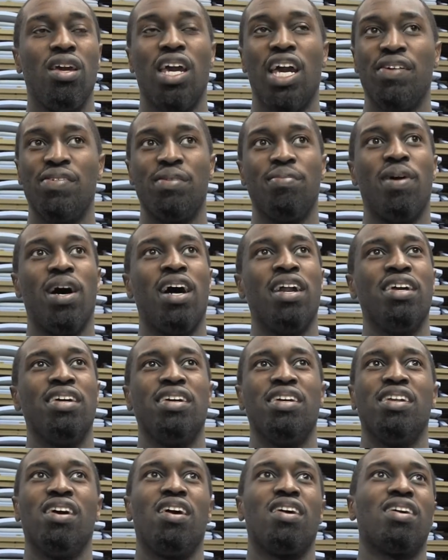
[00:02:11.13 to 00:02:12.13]

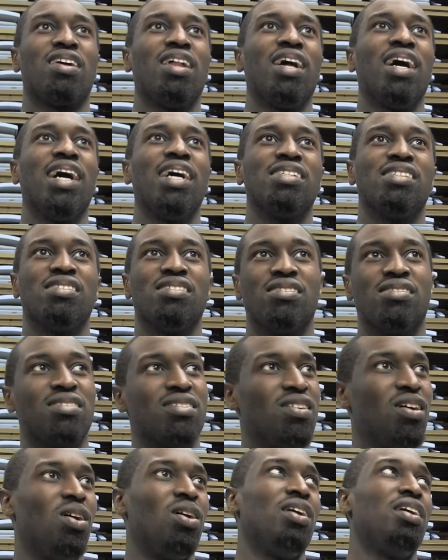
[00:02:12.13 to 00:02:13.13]
everybody in our class has
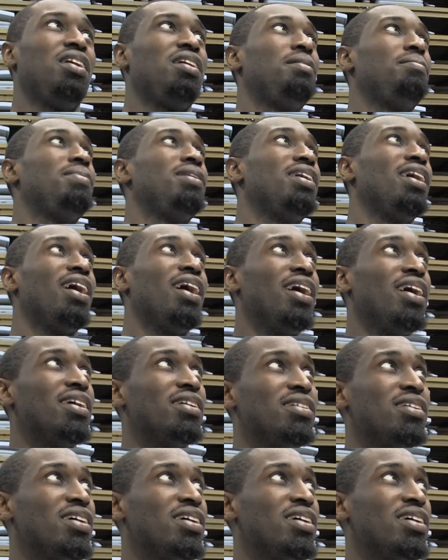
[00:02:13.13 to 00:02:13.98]
gone in NBA